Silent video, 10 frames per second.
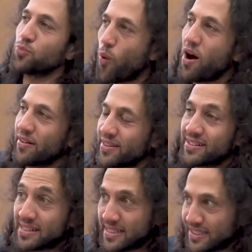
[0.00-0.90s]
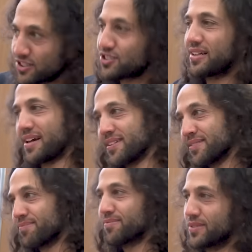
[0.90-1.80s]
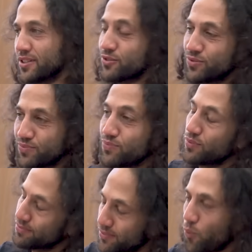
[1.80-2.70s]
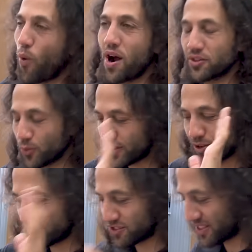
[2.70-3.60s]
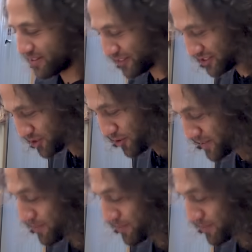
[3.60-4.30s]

1 at least, and you know, Why do we know? That's a different story,